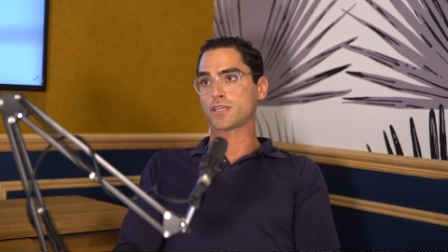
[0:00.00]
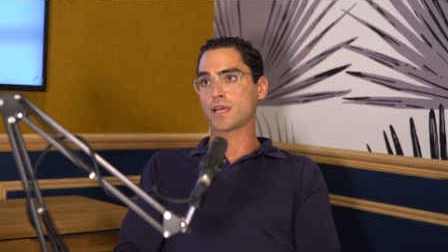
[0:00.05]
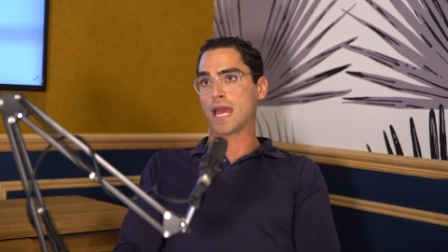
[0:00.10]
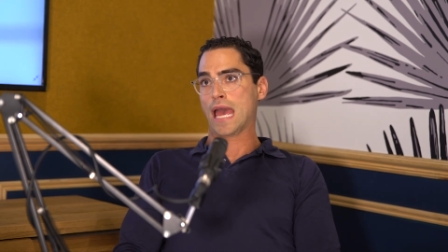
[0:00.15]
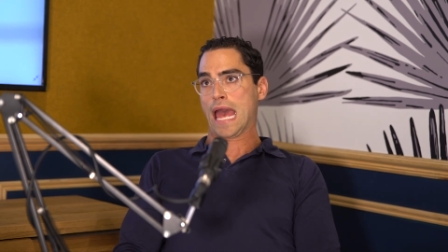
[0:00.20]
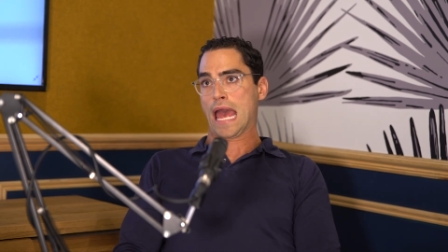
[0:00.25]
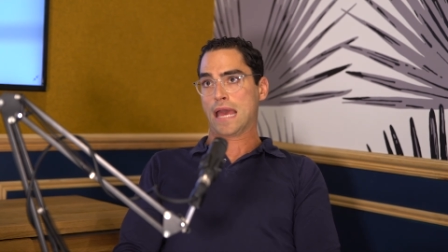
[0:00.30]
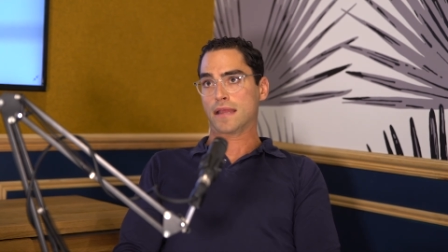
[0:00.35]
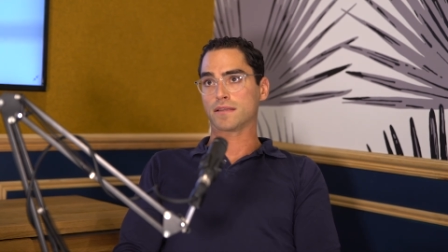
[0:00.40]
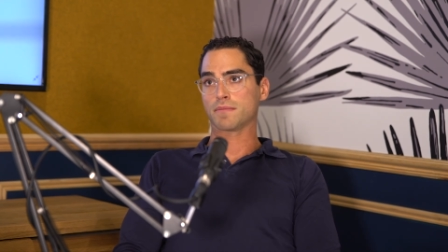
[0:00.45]

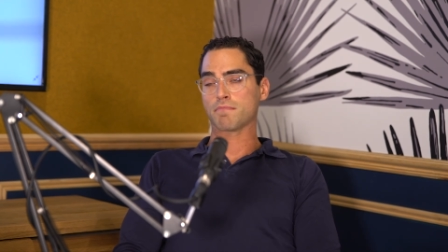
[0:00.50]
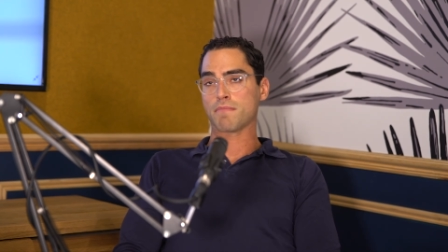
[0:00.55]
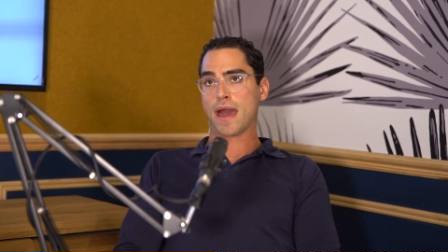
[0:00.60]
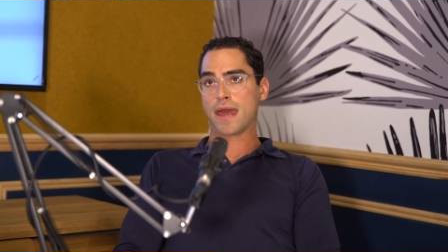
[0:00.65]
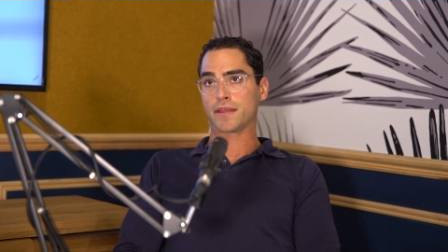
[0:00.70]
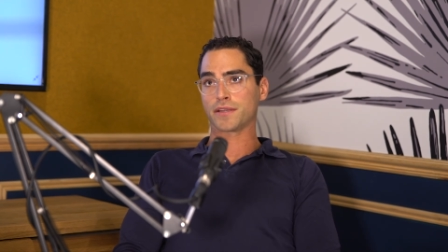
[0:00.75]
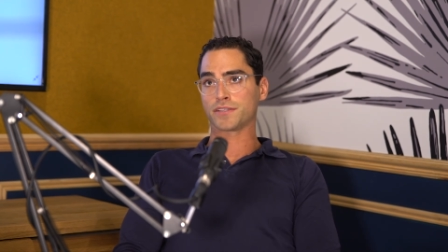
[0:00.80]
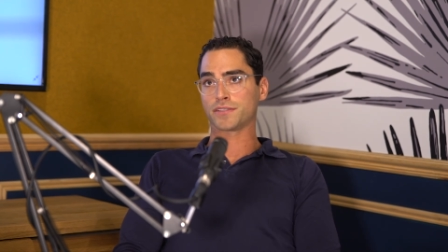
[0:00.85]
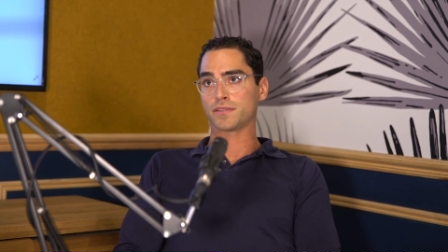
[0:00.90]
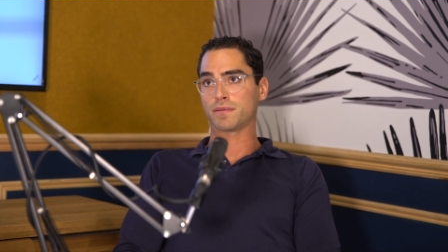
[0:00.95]
had
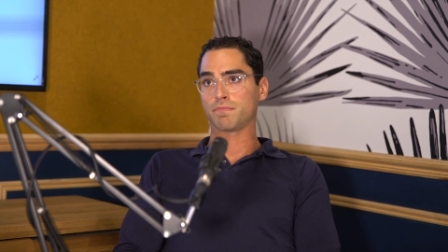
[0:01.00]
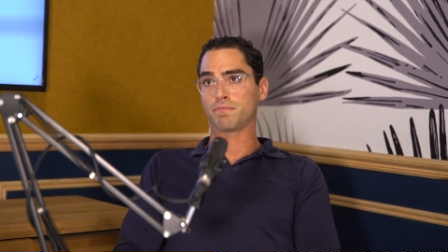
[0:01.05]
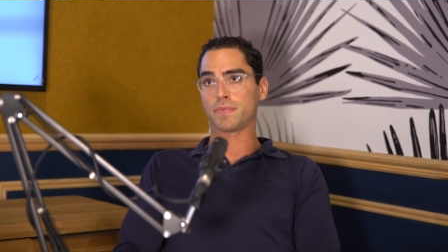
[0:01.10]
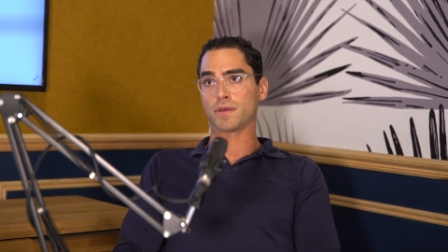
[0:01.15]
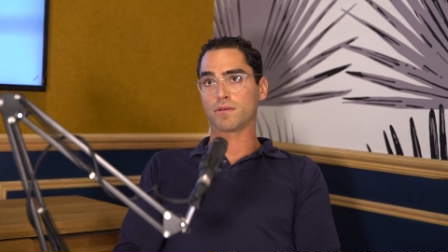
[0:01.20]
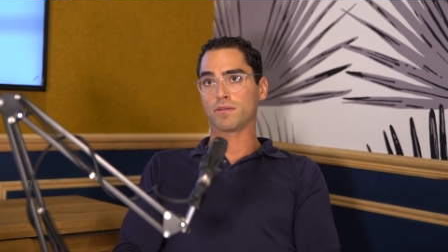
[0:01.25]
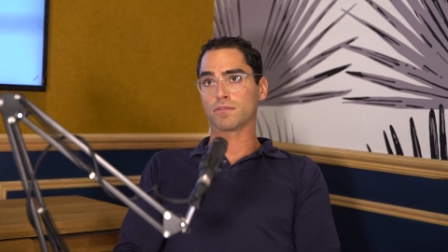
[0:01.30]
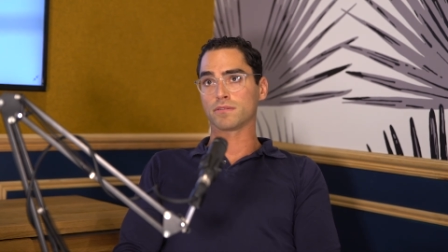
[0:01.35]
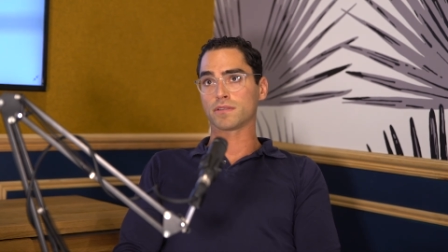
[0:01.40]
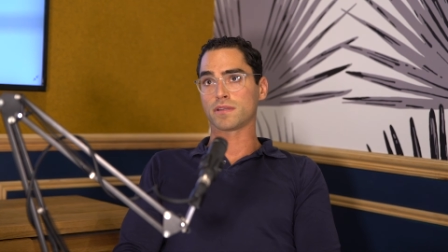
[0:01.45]
managed to
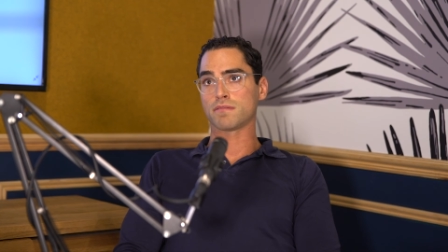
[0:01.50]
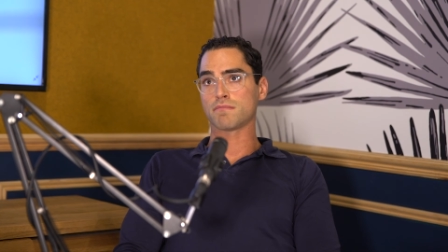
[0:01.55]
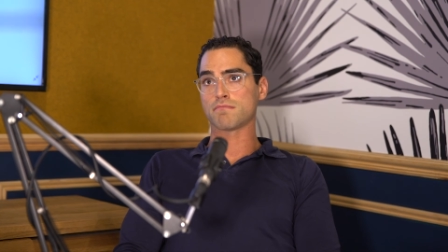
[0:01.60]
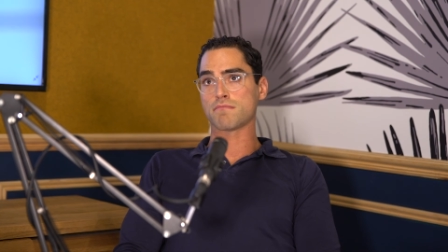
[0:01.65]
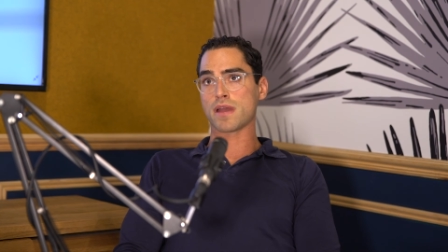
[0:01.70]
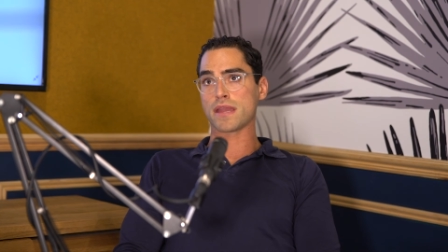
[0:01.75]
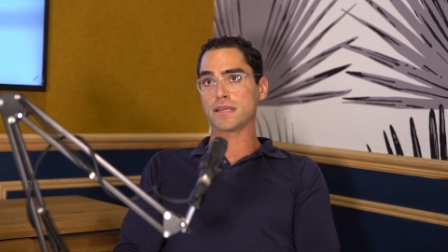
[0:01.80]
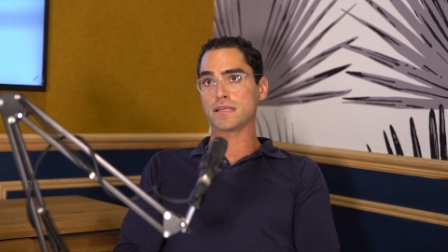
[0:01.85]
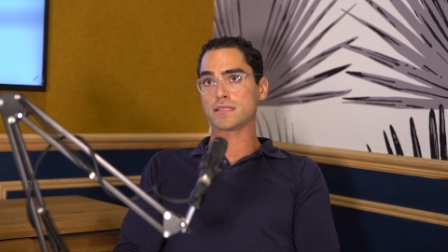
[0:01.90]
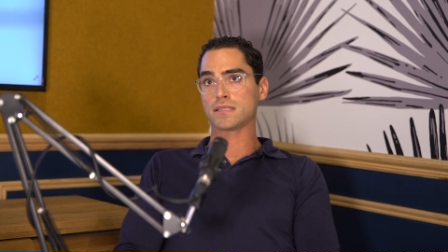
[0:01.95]
build an
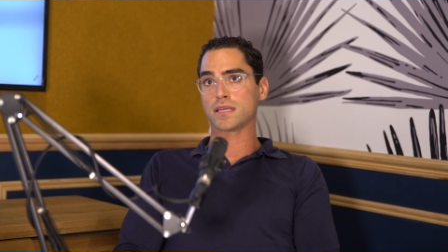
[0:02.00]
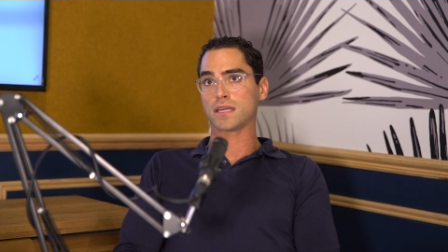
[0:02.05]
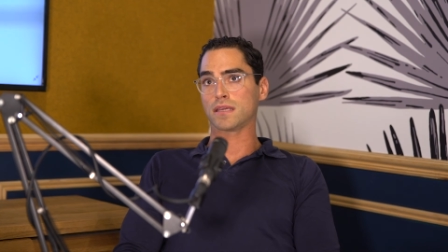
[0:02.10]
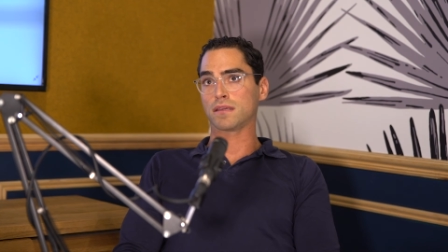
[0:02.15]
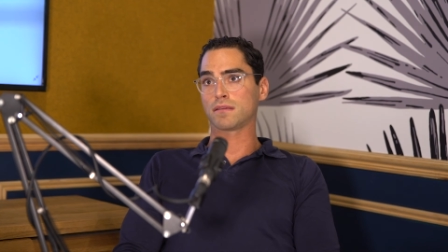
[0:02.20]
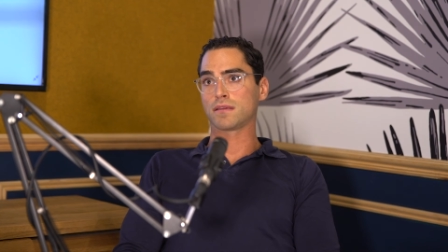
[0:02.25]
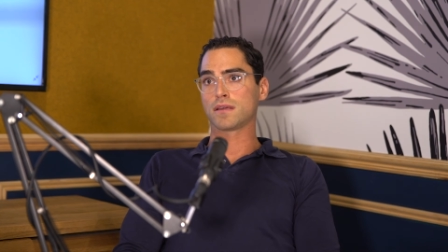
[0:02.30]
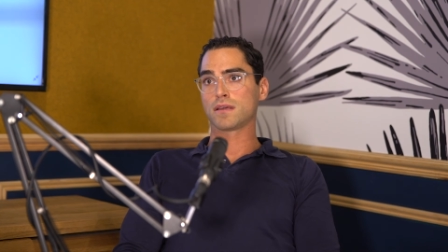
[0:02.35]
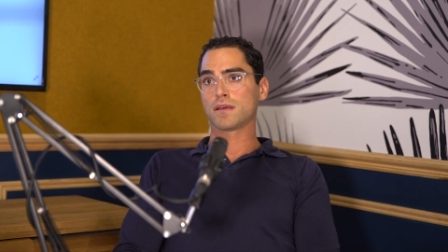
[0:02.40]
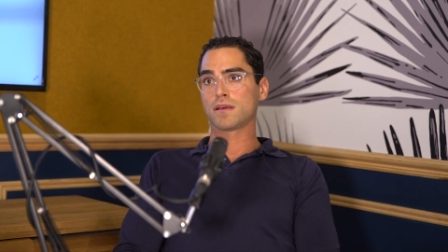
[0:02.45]
amazing